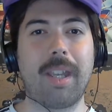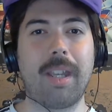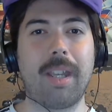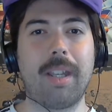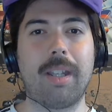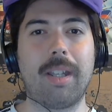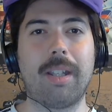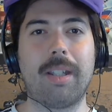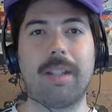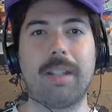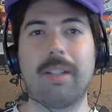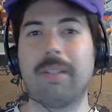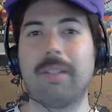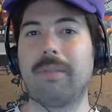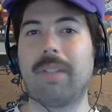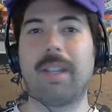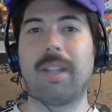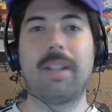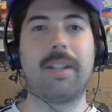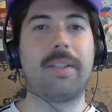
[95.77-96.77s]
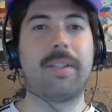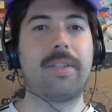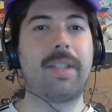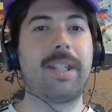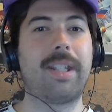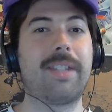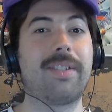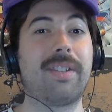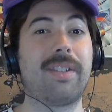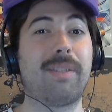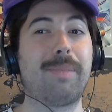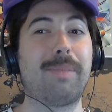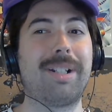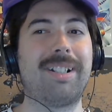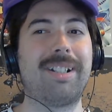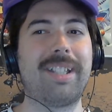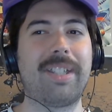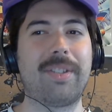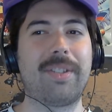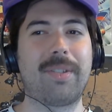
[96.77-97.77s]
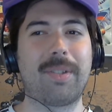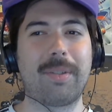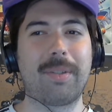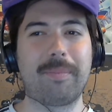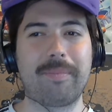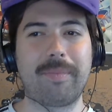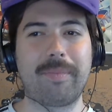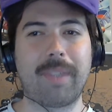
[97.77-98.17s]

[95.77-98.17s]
of cities in the Middle East.